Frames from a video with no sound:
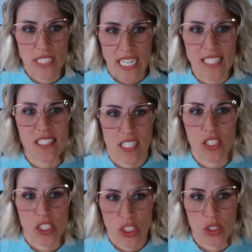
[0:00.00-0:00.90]
that's
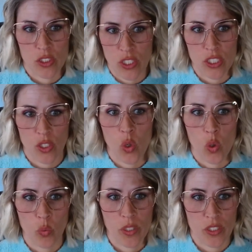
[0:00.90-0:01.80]
their
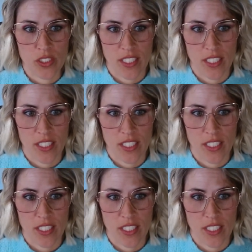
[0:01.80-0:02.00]
whole world.